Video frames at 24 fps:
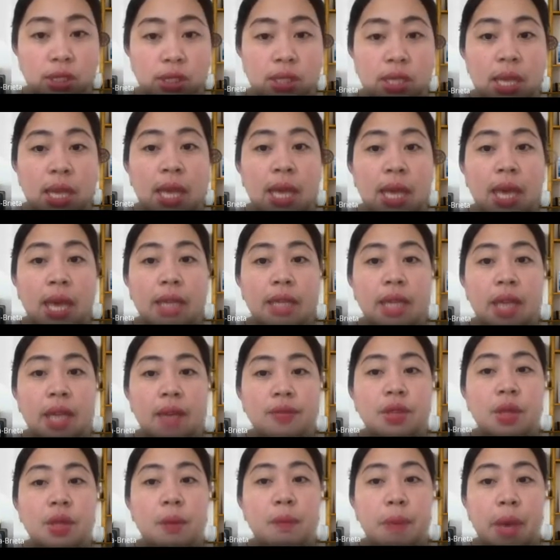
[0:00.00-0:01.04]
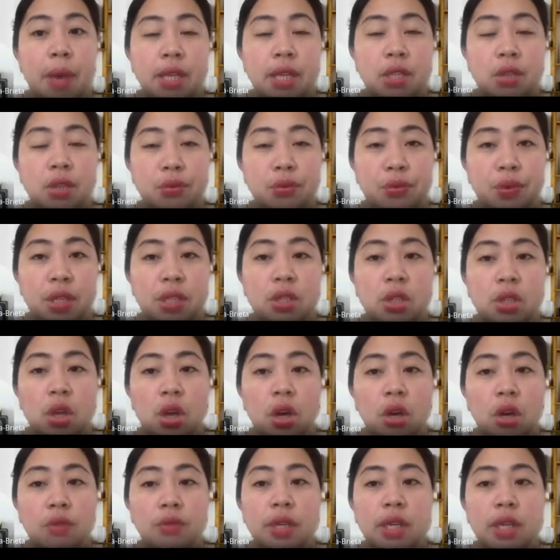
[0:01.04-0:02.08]
and have the benefit of
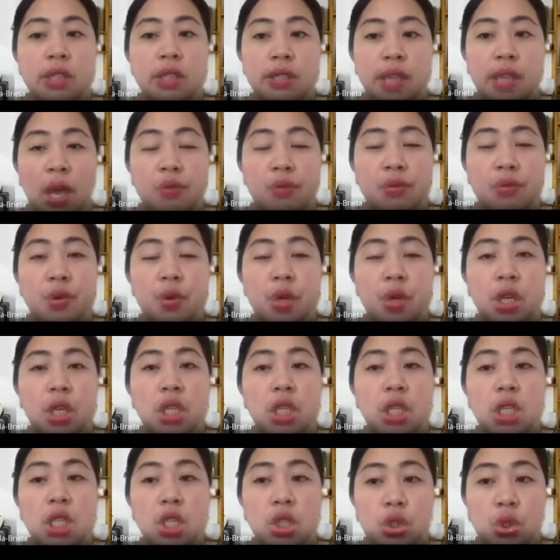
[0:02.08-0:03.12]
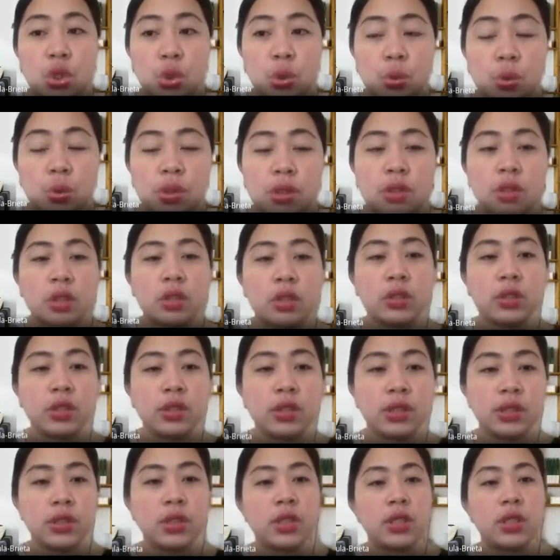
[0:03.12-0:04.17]
uncovering issues or
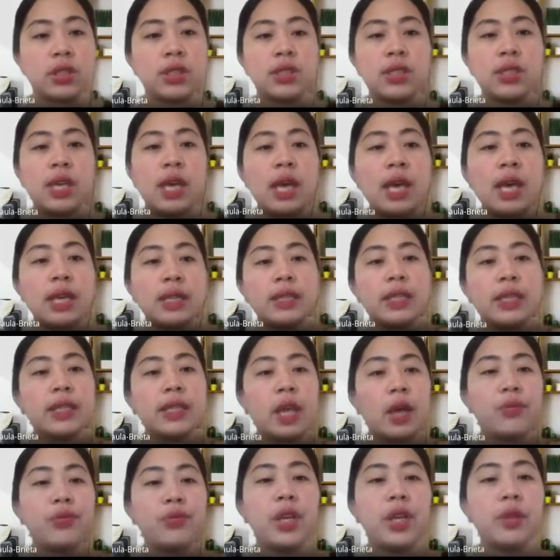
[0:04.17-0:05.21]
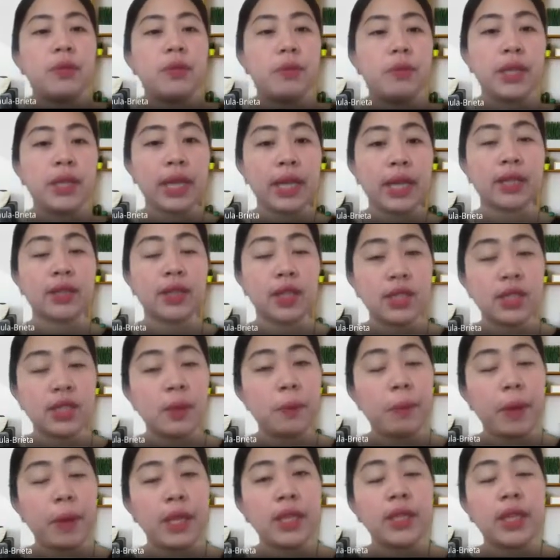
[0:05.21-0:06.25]
concerns that have not been
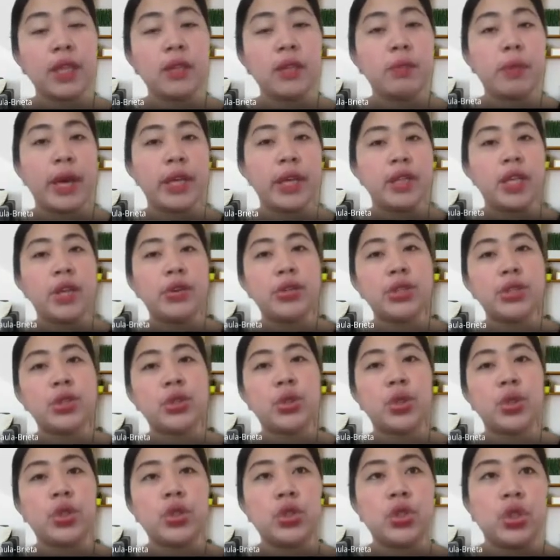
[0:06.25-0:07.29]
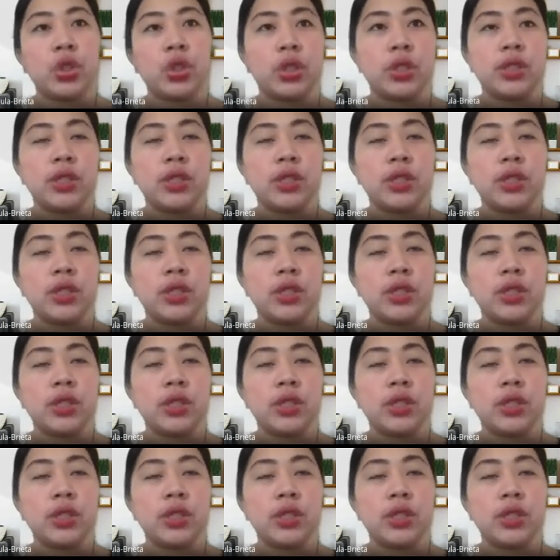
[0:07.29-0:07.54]
anticipated by the researchers.